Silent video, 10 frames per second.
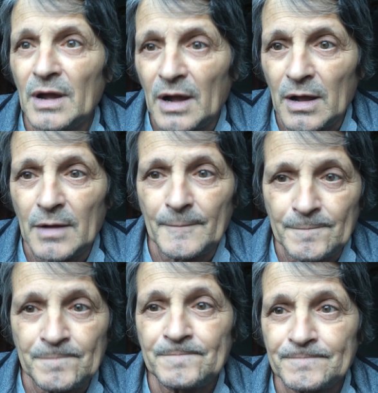
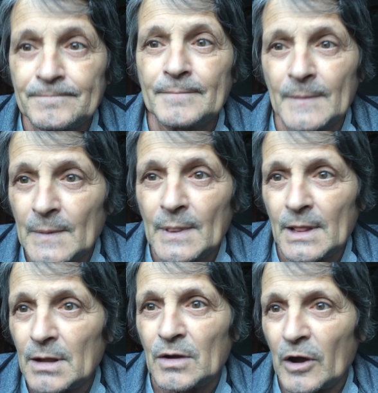
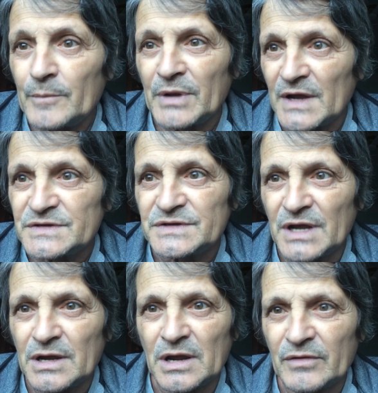God bless and
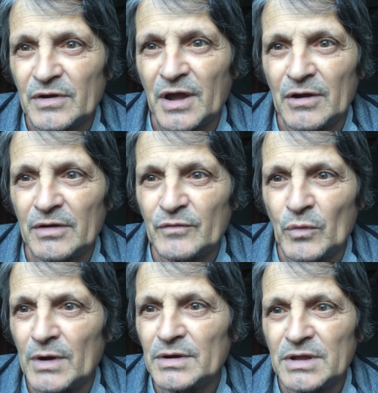take care of
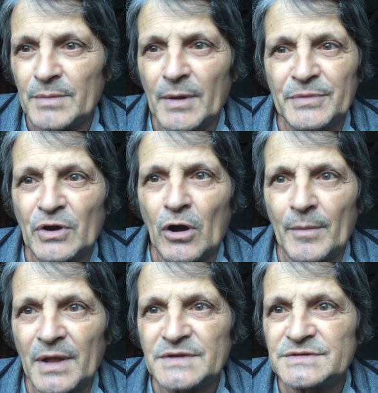everyone. Keep up the
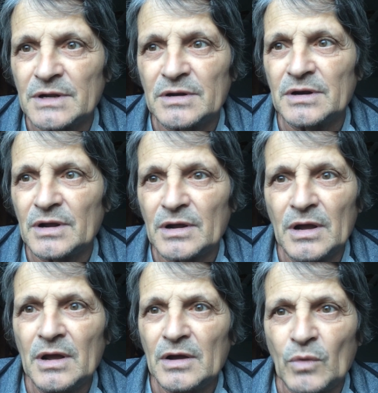comments and
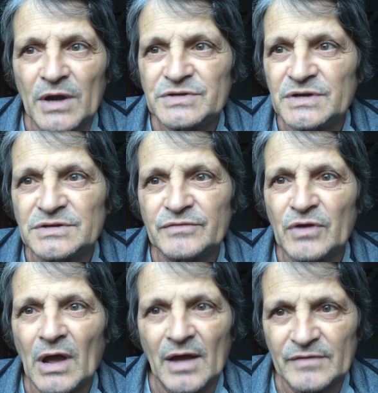questions if
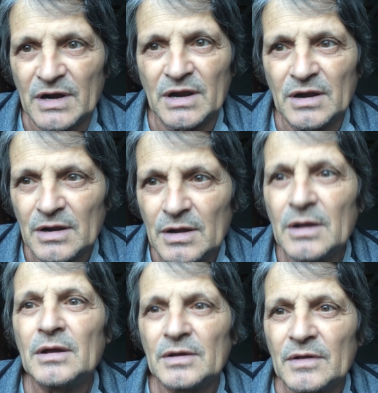you have any.
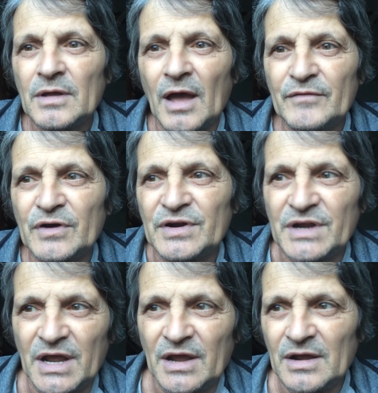Have a good
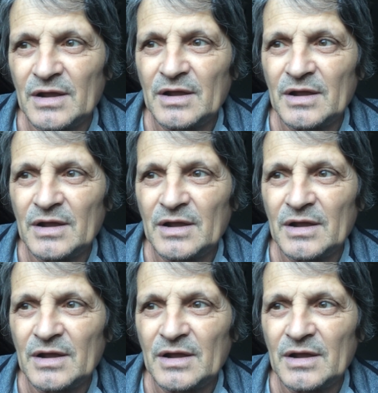day.